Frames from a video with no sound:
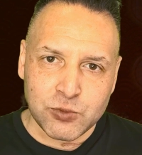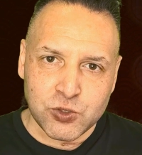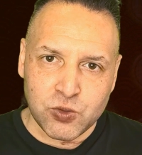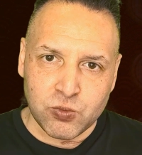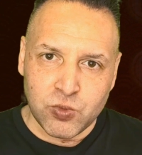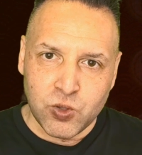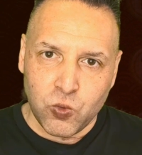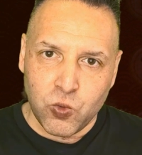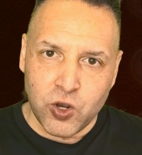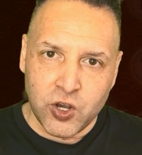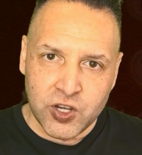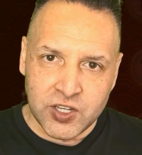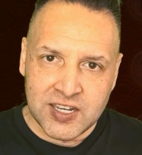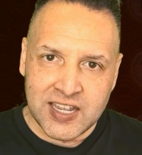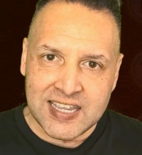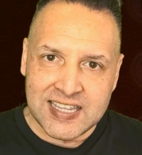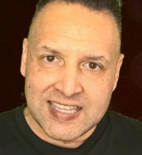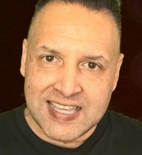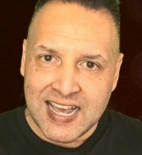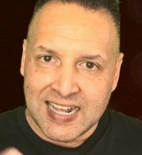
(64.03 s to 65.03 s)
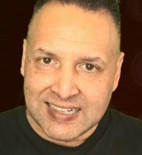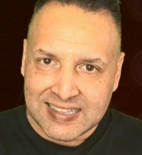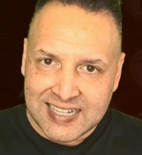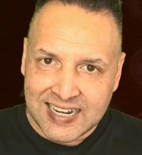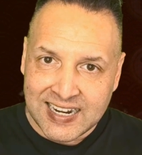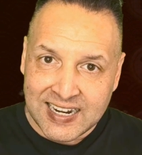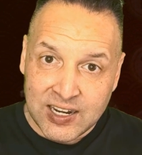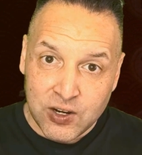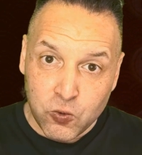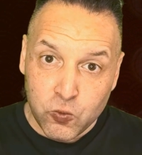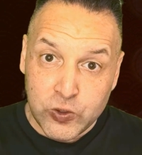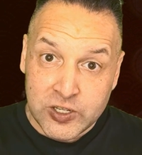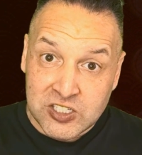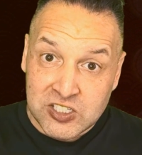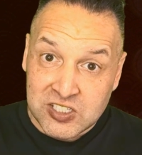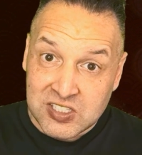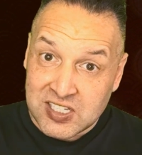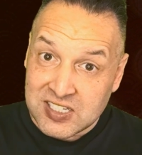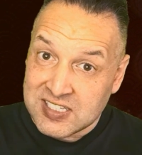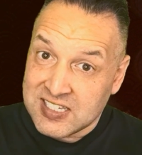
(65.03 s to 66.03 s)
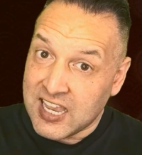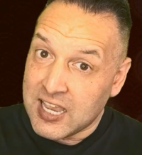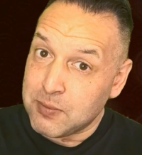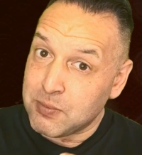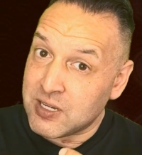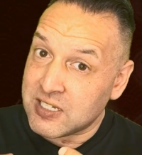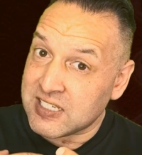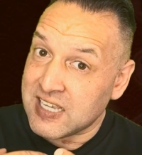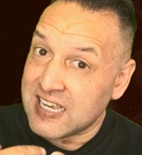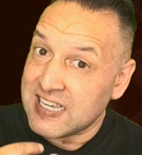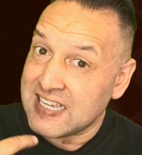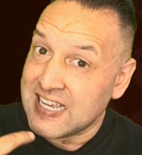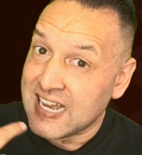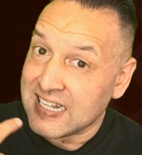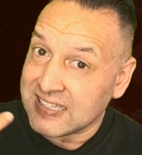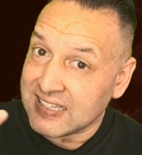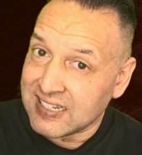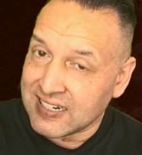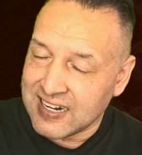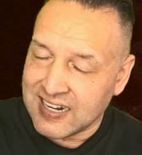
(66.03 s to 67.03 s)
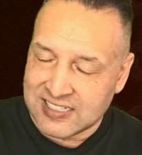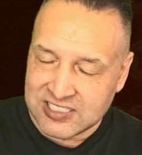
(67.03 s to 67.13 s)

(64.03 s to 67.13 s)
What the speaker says: from the word yanta, which is the same as yantra.